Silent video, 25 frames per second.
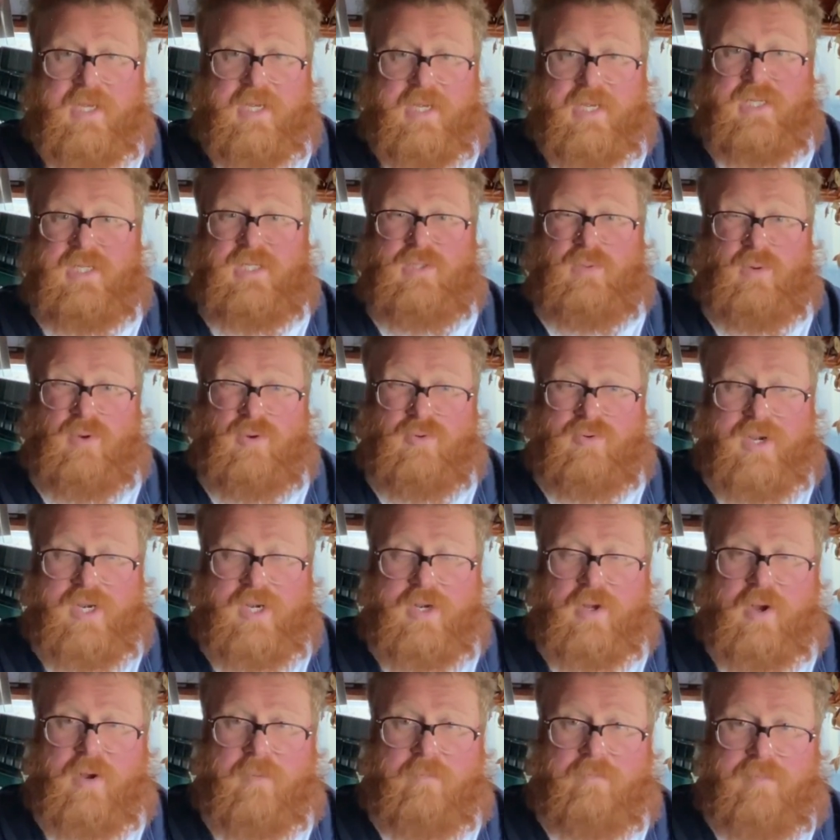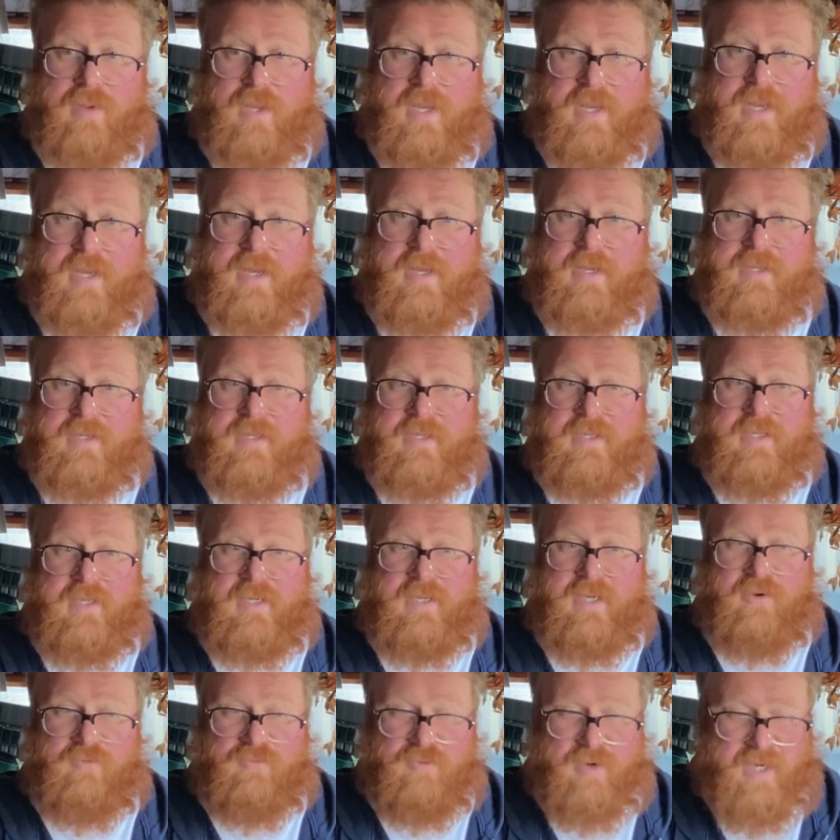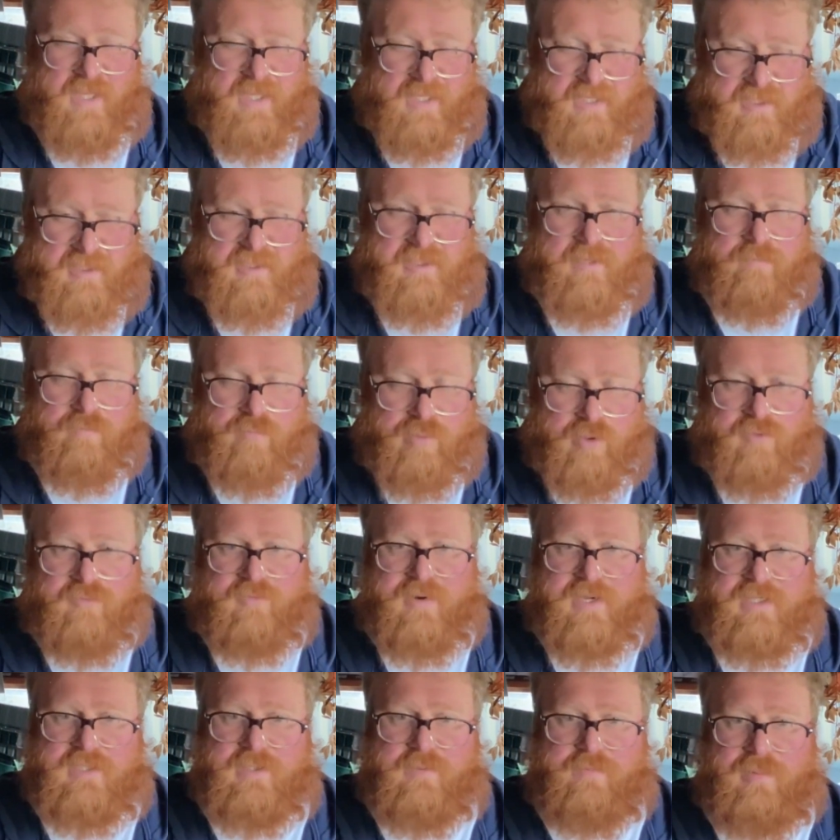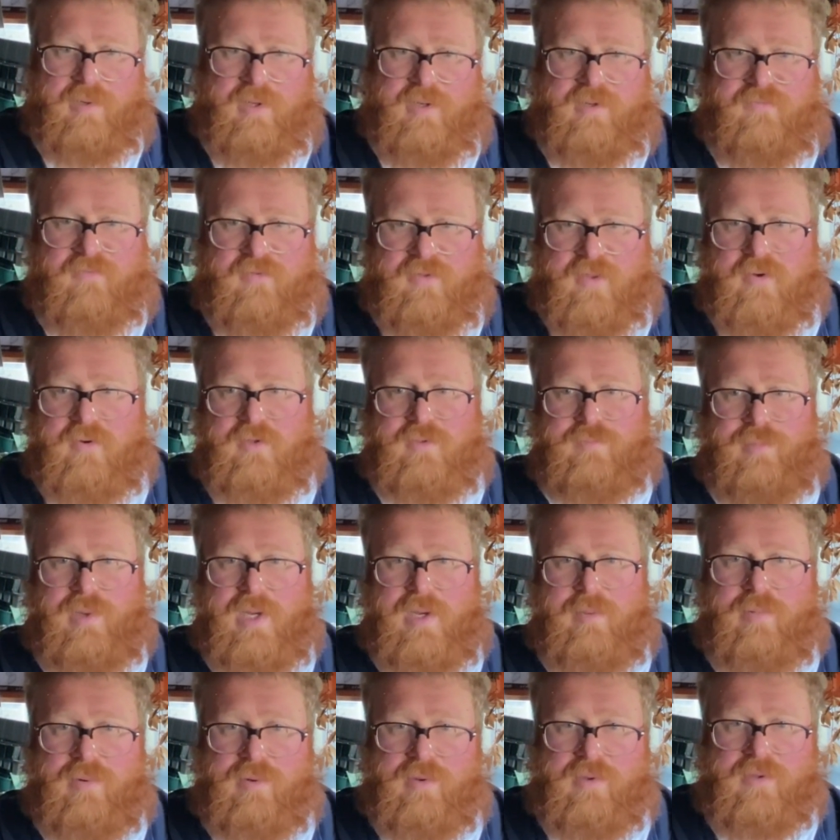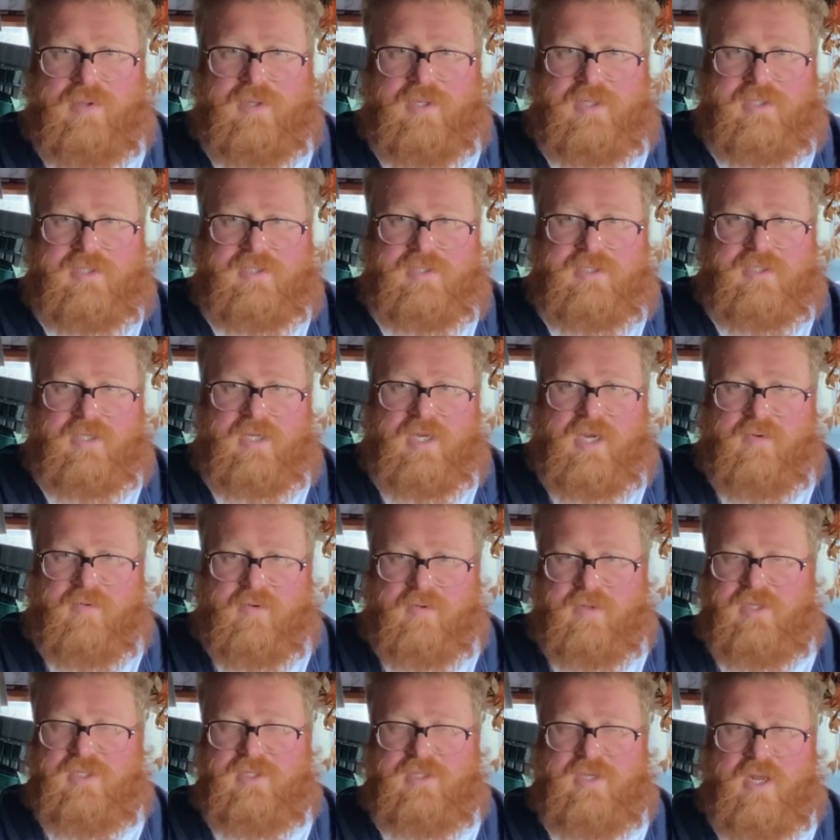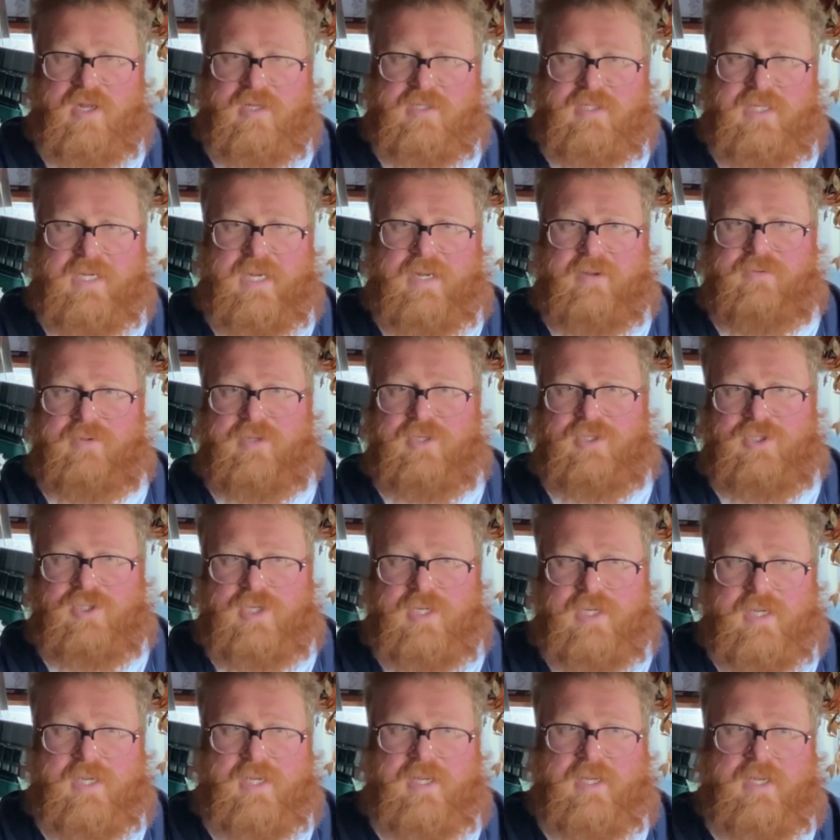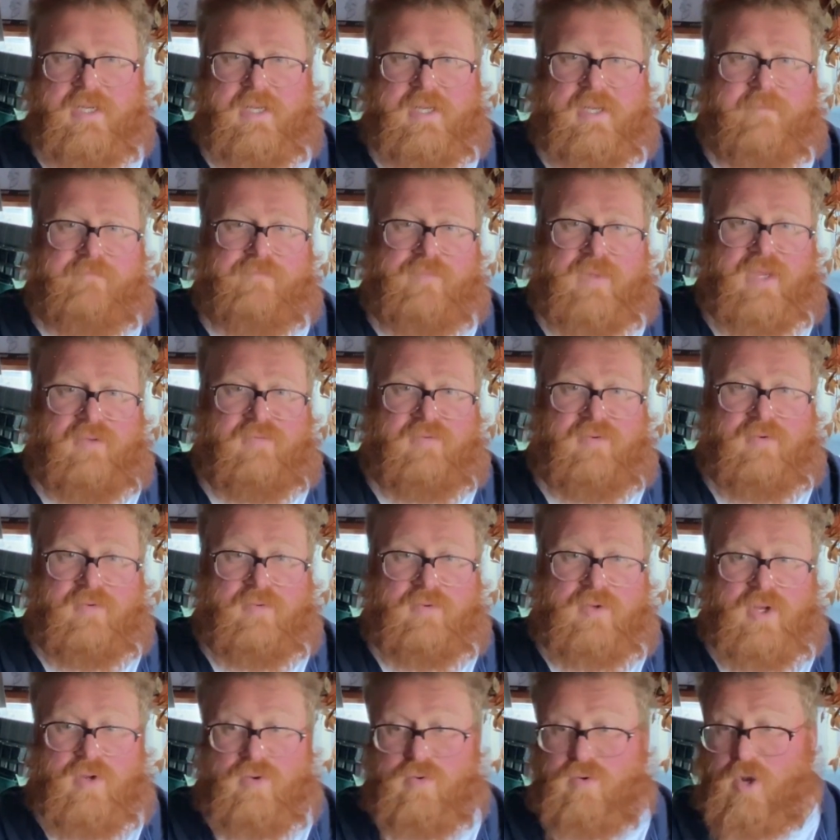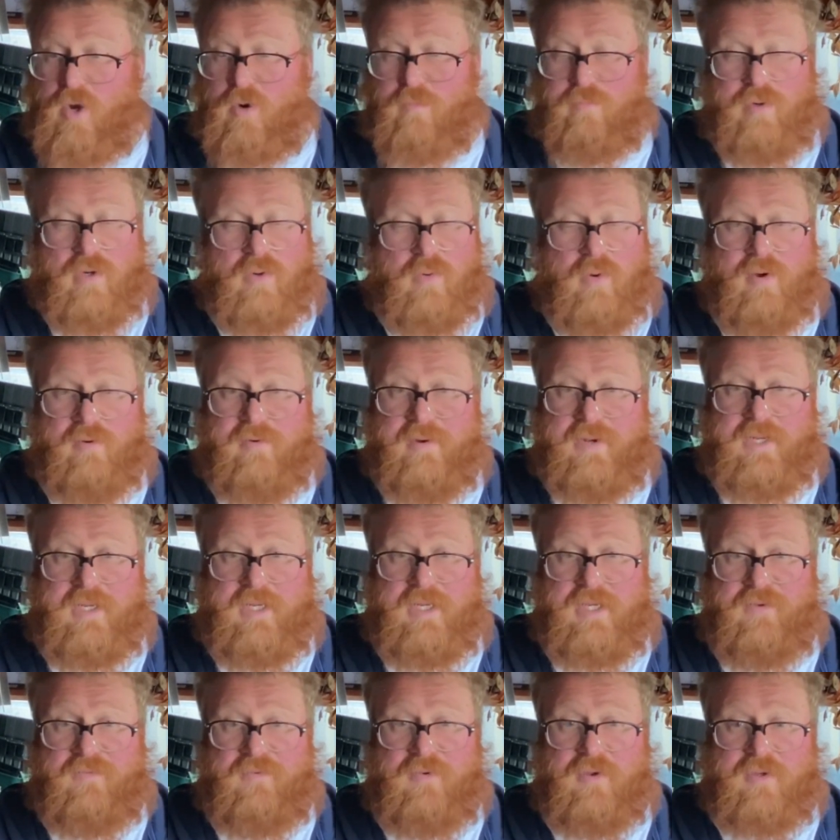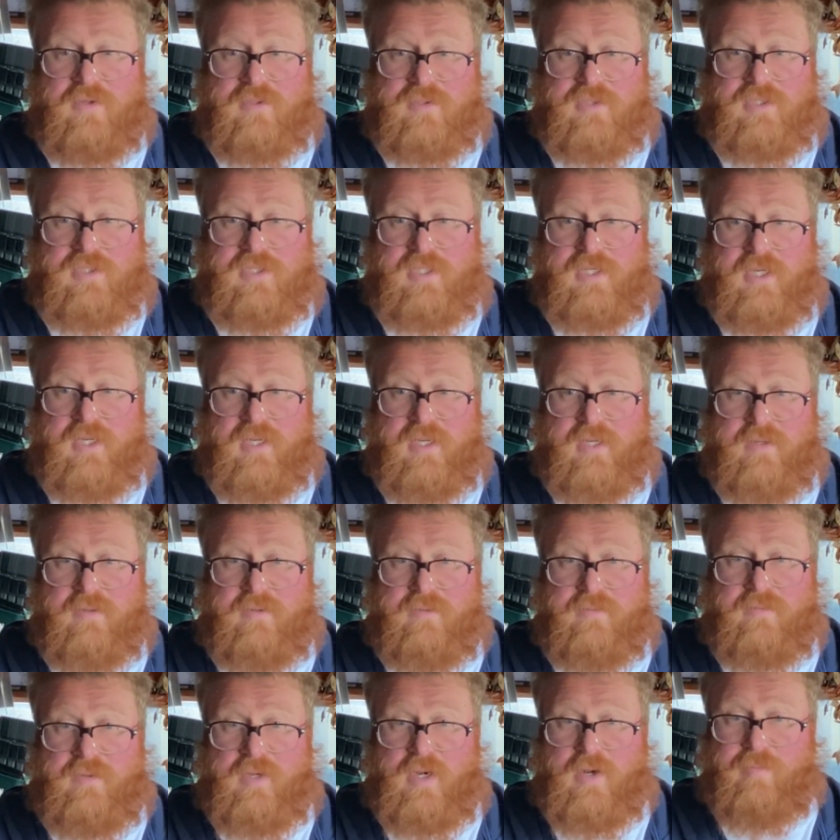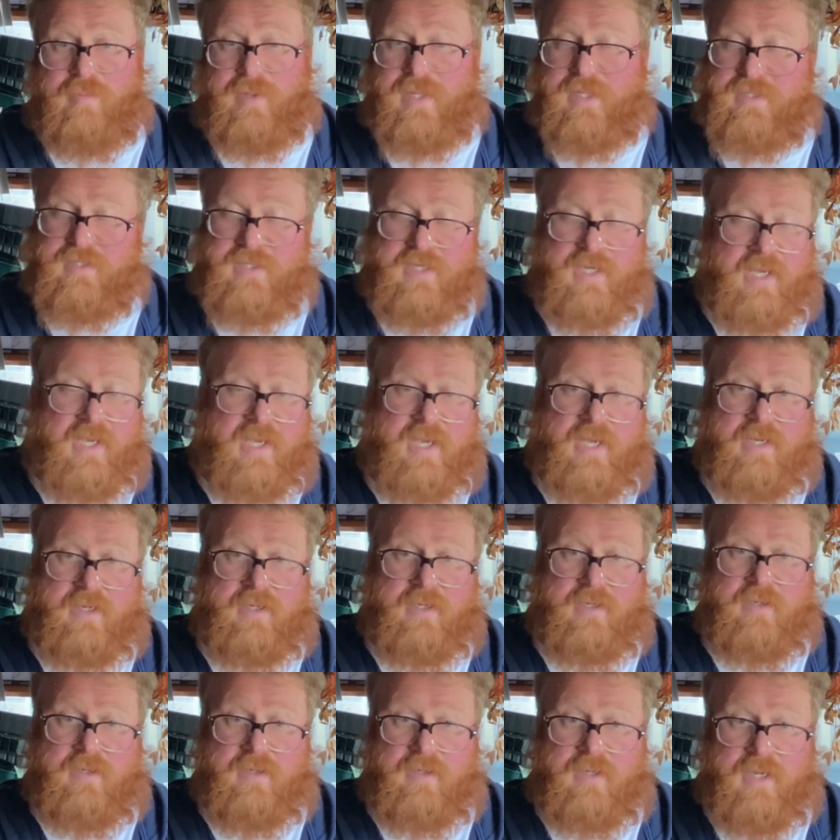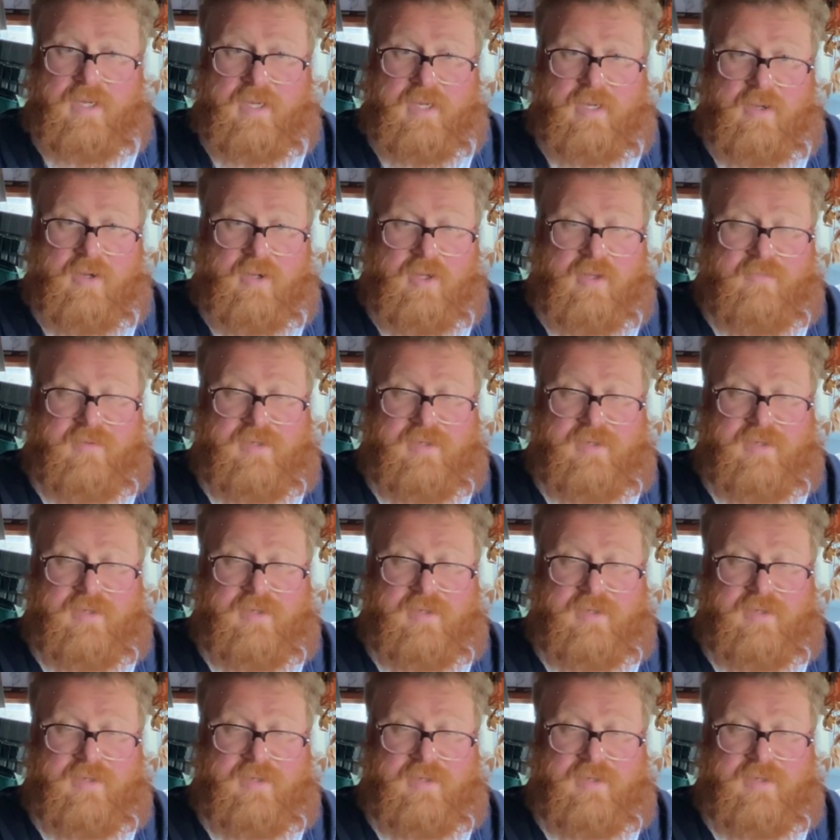into a green hop beer. A really simple recipe for those people that are only starting out this year. If if you do homebrew already and you've got plenty of kit and all the